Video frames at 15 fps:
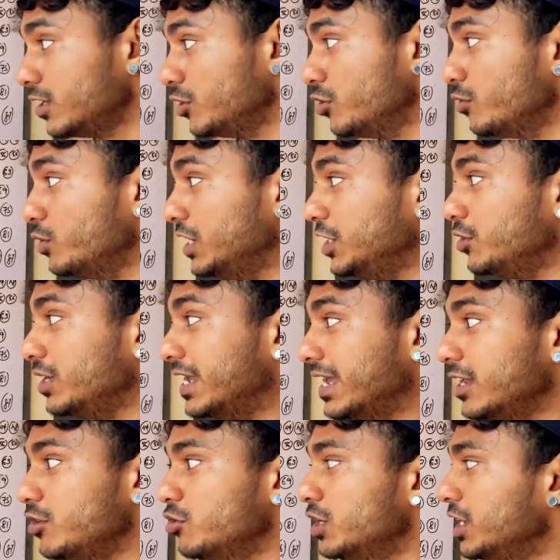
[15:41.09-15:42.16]
you need to
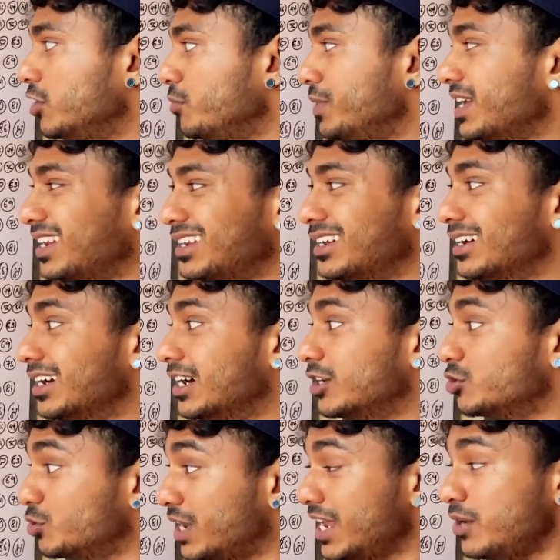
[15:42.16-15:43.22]

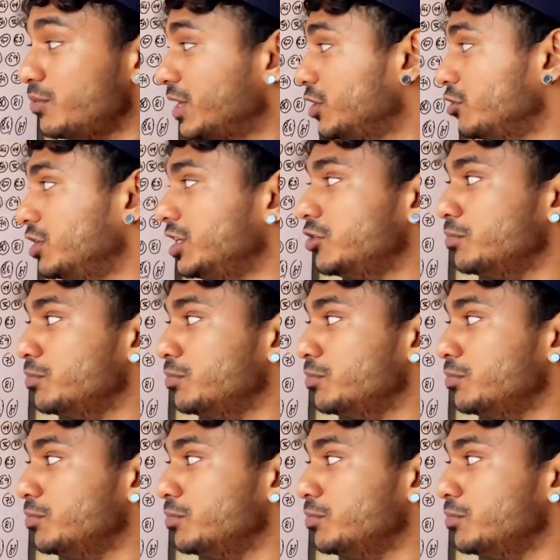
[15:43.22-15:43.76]
gain weight. You